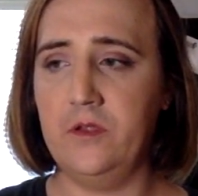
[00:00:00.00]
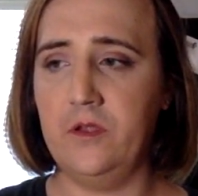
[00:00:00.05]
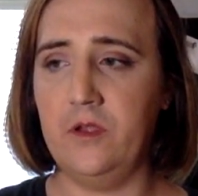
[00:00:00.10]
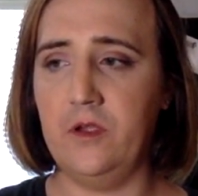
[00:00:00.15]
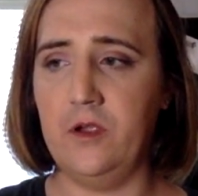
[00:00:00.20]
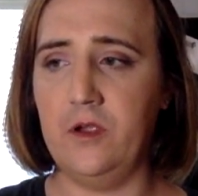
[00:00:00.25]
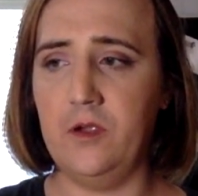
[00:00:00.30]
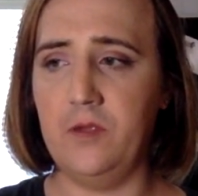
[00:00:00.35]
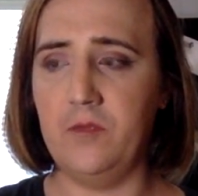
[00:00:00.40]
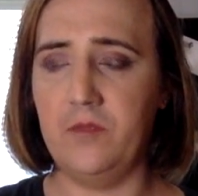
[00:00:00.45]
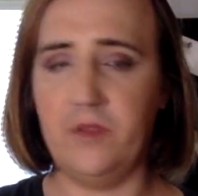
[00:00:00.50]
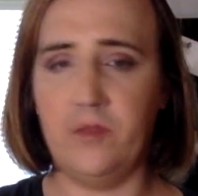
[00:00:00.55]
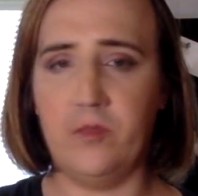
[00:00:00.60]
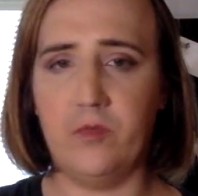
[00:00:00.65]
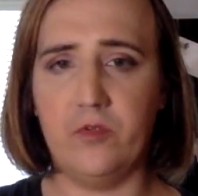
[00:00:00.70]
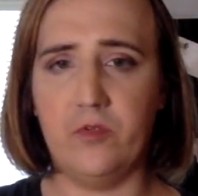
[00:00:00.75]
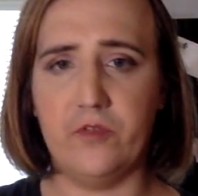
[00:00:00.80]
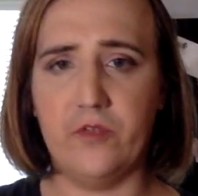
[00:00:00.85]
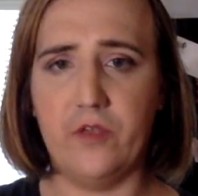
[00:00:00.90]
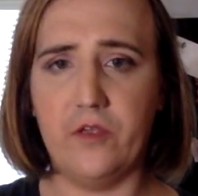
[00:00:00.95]

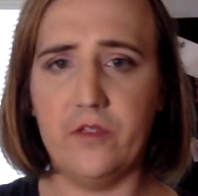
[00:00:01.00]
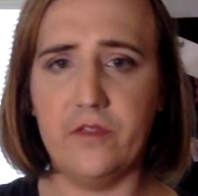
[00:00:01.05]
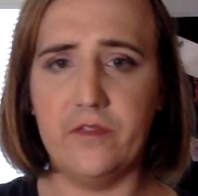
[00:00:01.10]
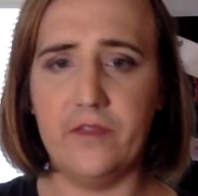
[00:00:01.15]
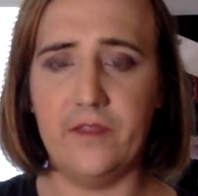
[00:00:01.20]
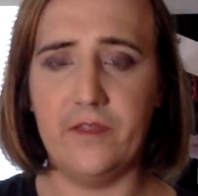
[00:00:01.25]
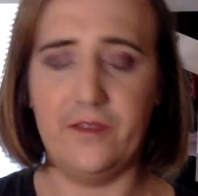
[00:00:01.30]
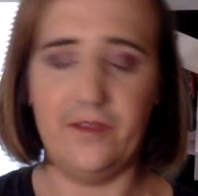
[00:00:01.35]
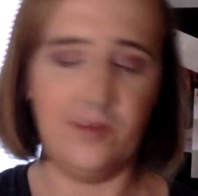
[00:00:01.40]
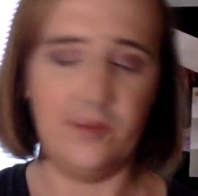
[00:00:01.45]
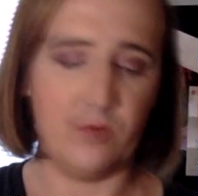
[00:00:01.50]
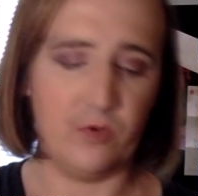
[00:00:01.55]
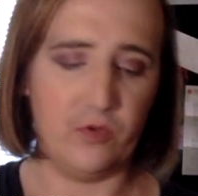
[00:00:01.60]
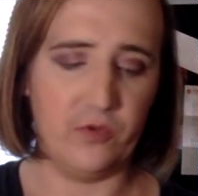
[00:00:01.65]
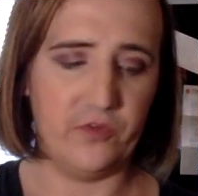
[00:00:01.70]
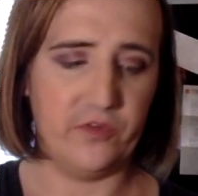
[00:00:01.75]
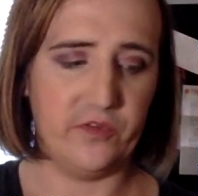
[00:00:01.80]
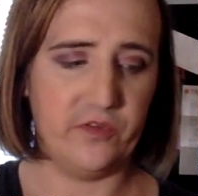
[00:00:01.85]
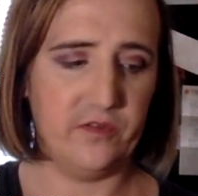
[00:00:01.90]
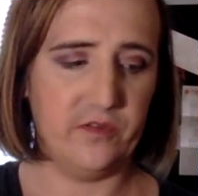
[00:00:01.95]

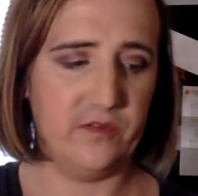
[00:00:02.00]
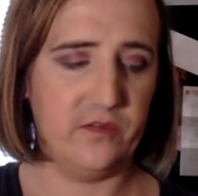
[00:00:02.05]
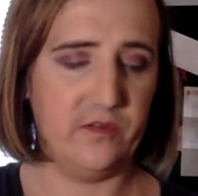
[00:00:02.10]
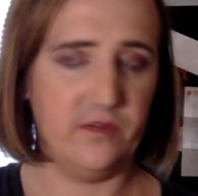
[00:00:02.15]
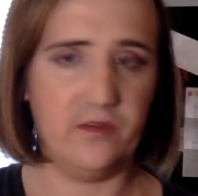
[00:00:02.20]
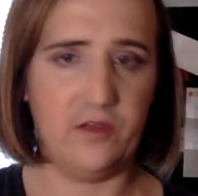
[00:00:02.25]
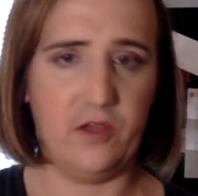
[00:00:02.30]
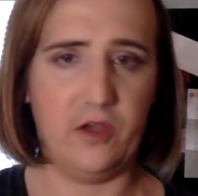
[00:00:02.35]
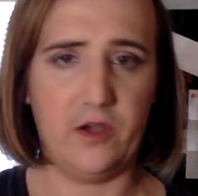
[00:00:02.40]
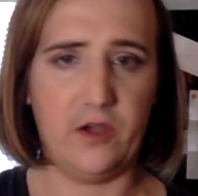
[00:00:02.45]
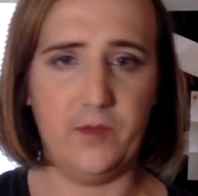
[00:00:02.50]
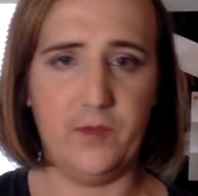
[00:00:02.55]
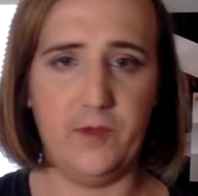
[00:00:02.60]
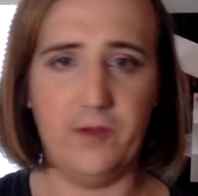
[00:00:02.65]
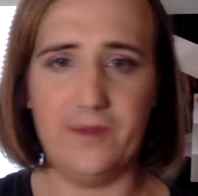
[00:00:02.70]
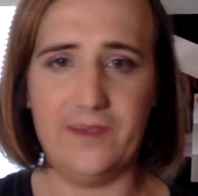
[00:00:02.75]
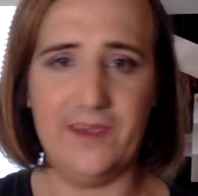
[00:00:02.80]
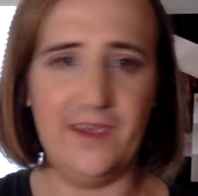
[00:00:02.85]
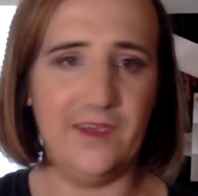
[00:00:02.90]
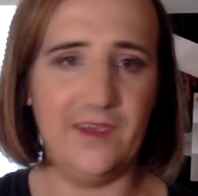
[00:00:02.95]
liberals talking
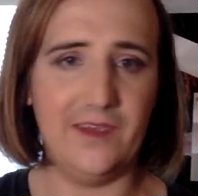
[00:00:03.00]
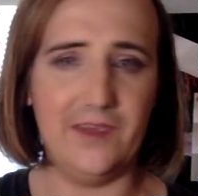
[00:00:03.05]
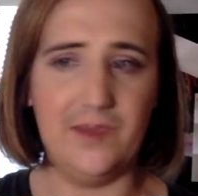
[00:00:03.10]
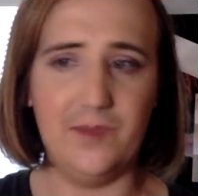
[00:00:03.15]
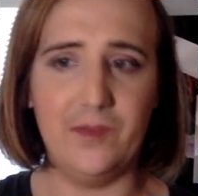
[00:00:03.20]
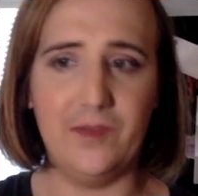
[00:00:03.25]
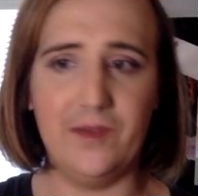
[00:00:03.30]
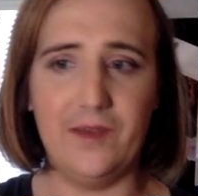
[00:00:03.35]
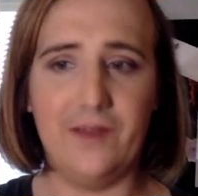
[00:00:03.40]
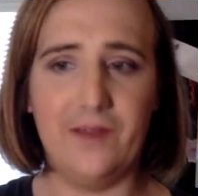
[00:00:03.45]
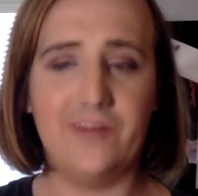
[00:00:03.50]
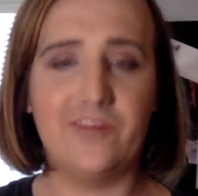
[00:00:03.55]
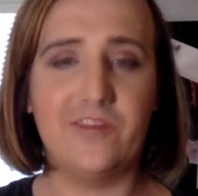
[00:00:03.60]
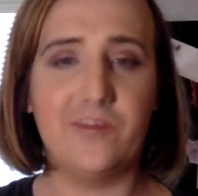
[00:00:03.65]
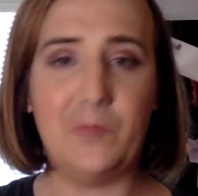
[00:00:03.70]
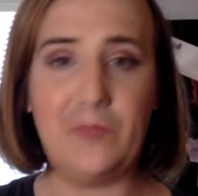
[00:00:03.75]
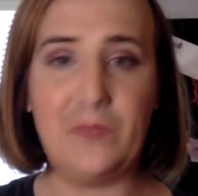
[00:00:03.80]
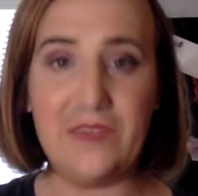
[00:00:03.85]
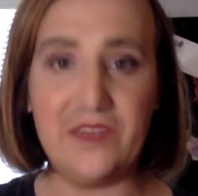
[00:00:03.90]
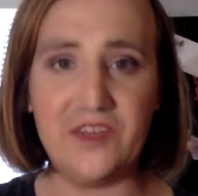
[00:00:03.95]
about gatekeeping on
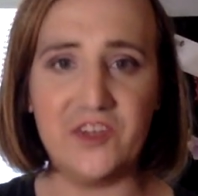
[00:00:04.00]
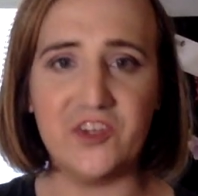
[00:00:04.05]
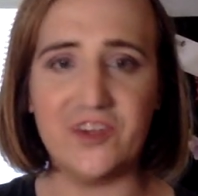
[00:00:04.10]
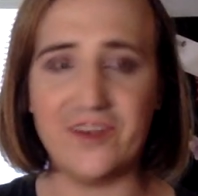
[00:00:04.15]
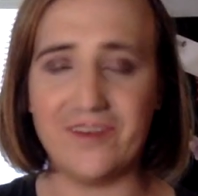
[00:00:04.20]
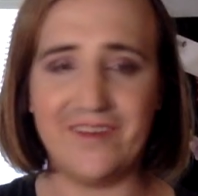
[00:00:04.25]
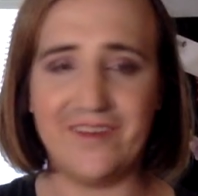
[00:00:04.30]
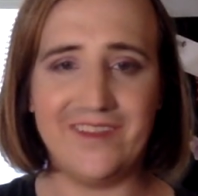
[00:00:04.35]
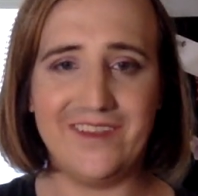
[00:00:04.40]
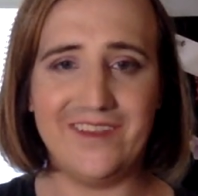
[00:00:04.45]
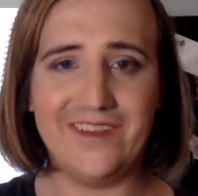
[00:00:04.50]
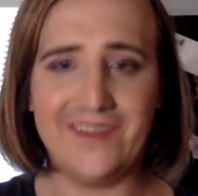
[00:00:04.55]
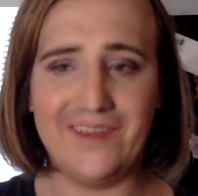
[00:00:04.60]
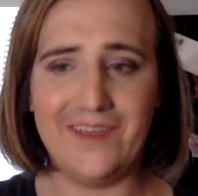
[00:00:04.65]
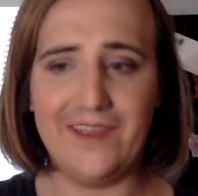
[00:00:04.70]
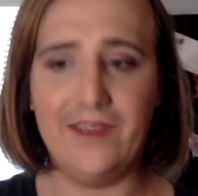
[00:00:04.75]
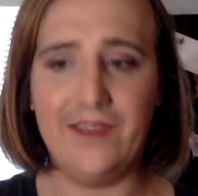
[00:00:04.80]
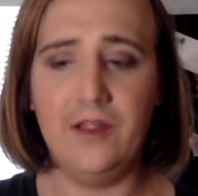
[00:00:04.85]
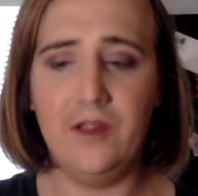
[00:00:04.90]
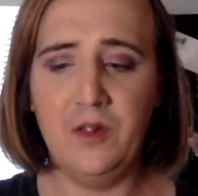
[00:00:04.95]
speech and everything like
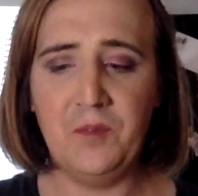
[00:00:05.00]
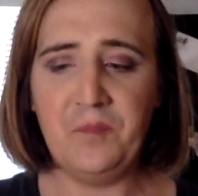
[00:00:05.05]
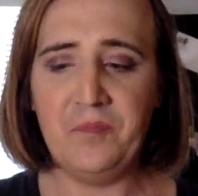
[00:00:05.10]
that.